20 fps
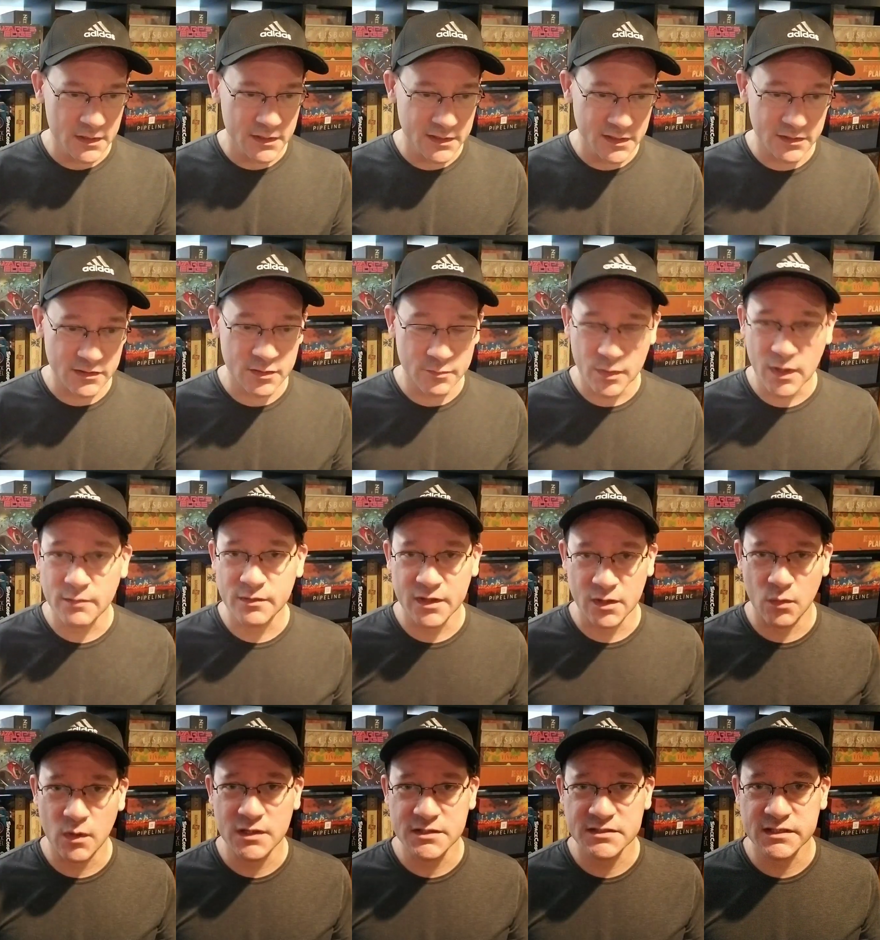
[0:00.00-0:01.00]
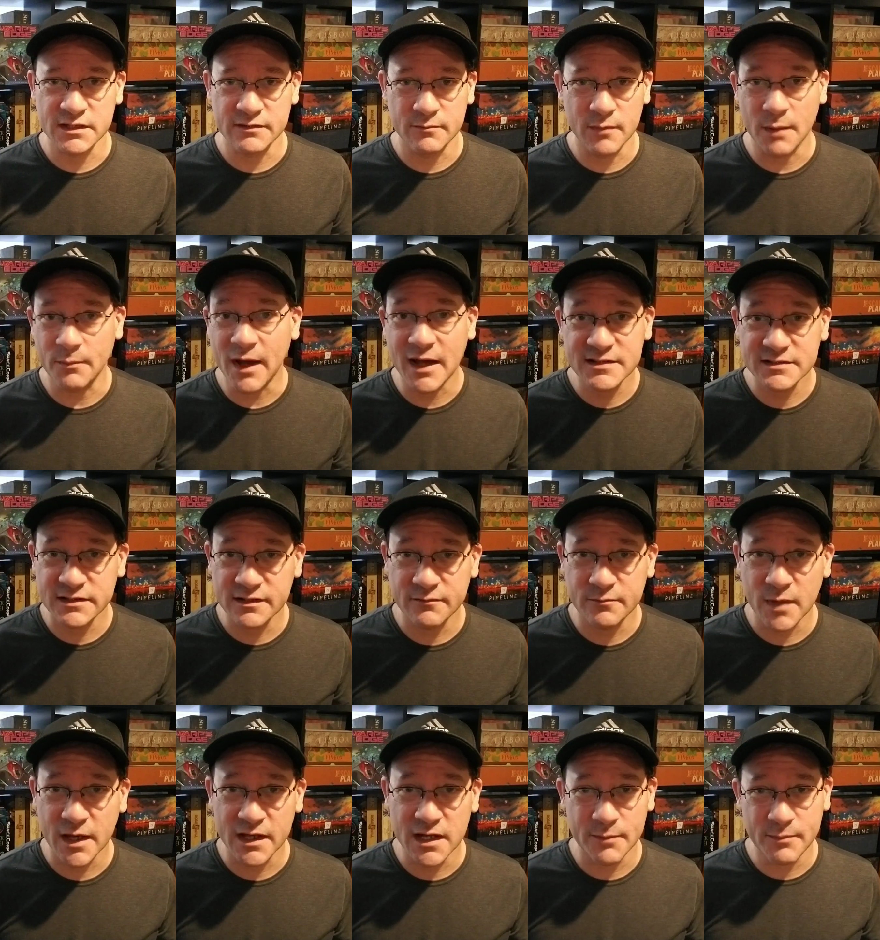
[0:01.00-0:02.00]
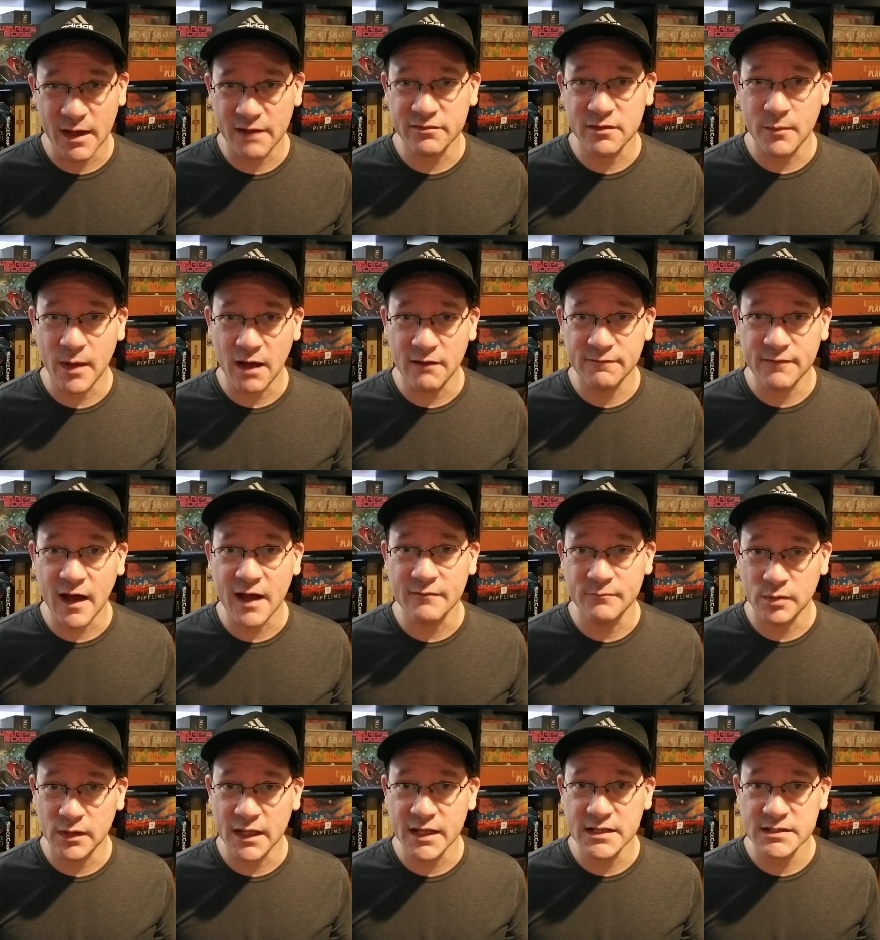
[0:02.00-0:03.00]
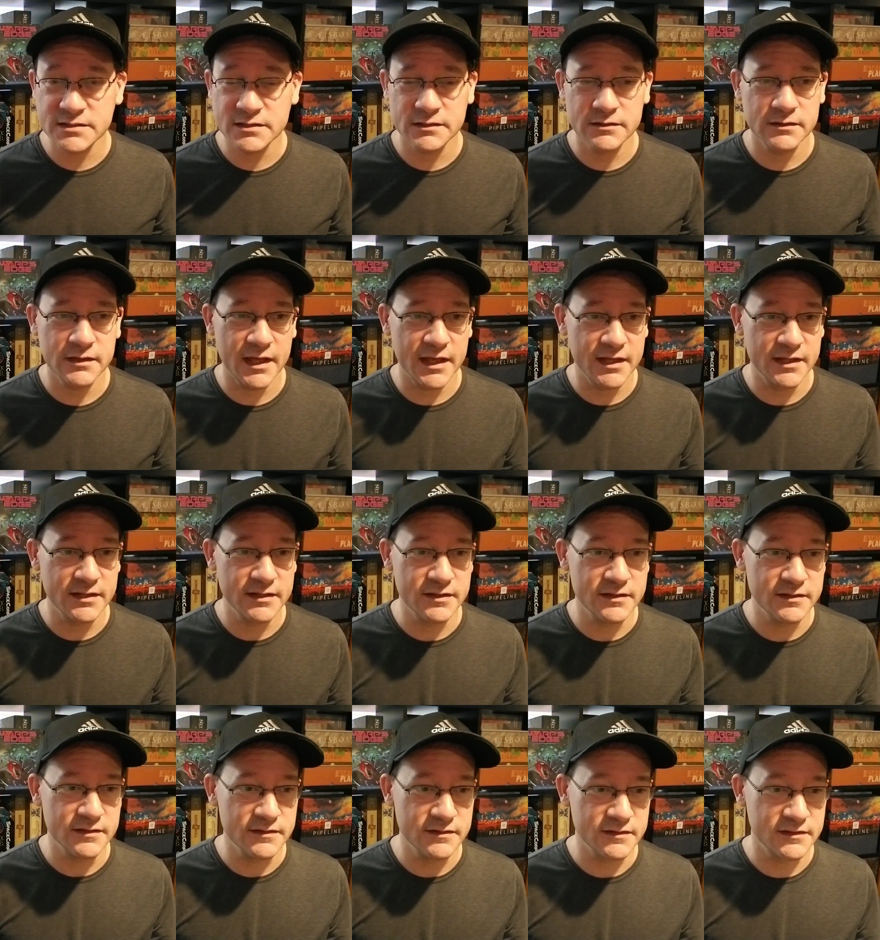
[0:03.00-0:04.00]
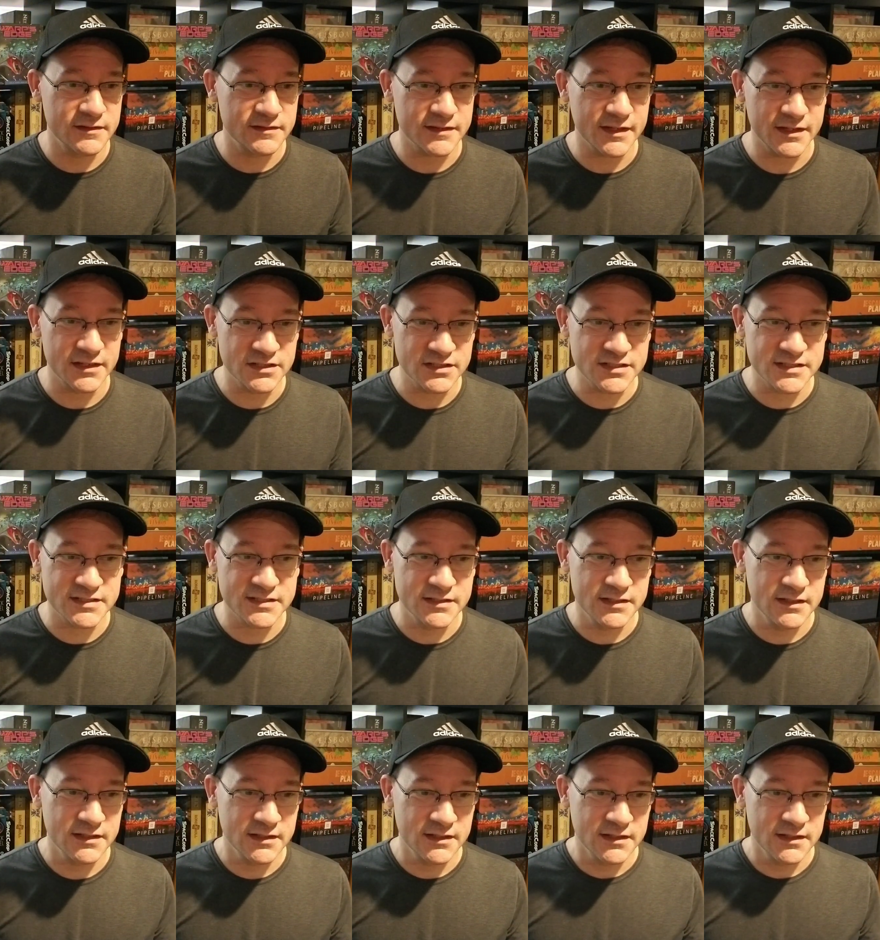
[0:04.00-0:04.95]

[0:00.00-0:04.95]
you're probably going to want to sleeve them up. I sleeved mine up after about 5 plays, and because I could just,